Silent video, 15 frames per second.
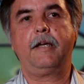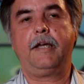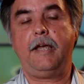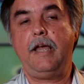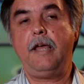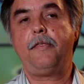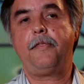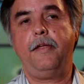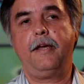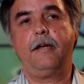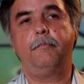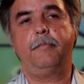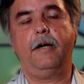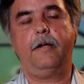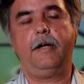key thing
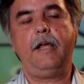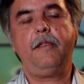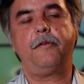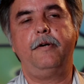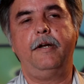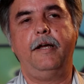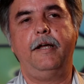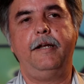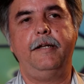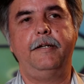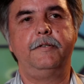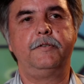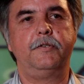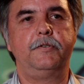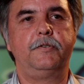about Ethernet
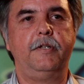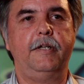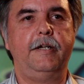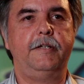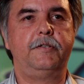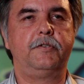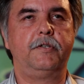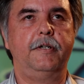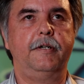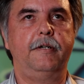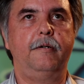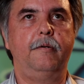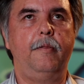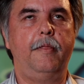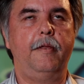is that it's
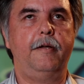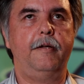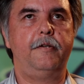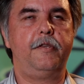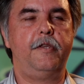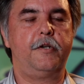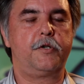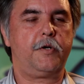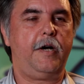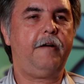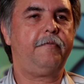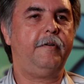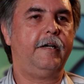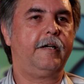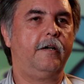the
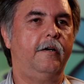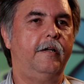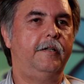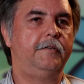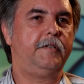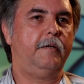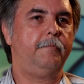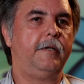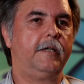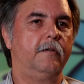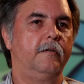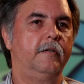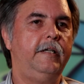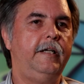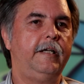traffic on a
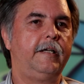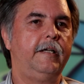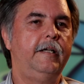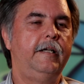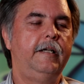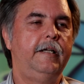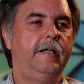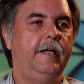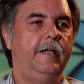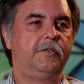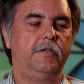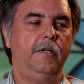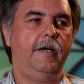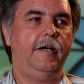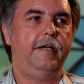typical link,
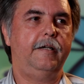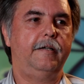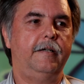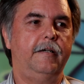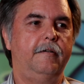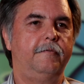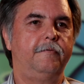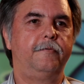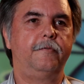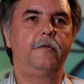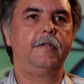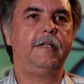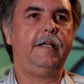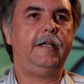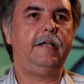it's not
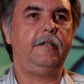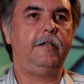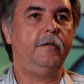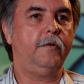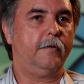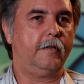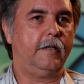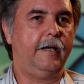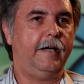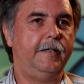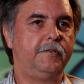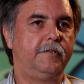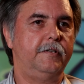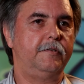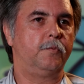fully
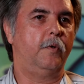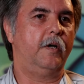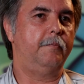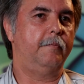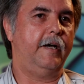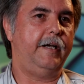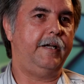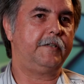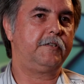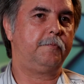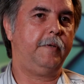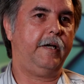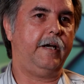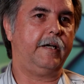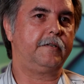utilized as one might
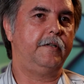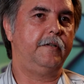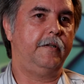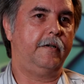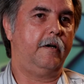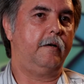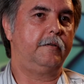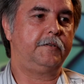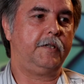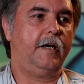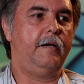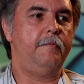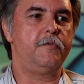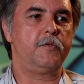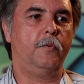expect. There are
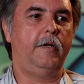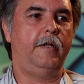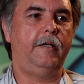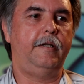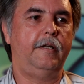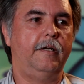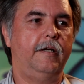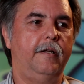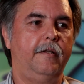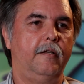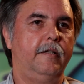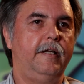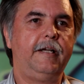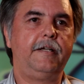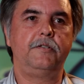times when the
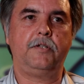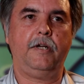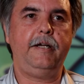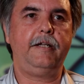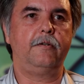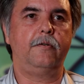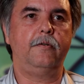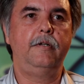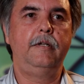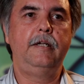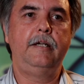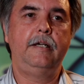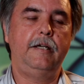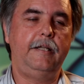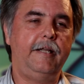link is idle,
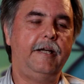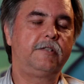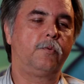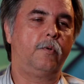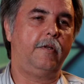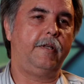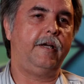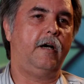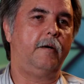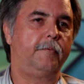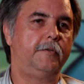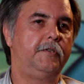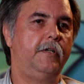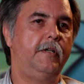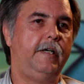and that's where the
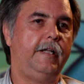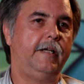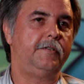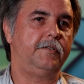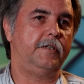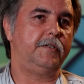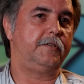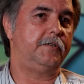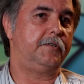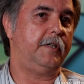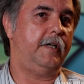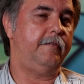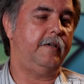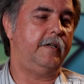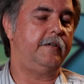opportunity exists to
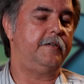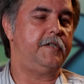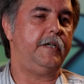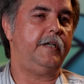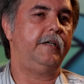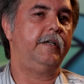save energy.